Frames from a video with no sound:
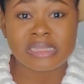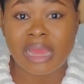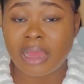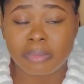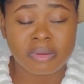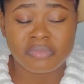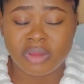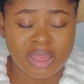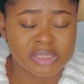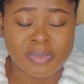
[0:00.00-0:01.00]
that happen. In
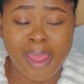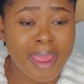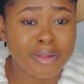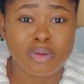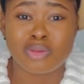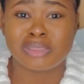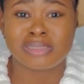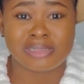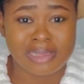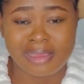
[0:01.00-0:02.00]
fact, my eye don't
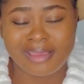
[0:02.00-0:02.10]
see.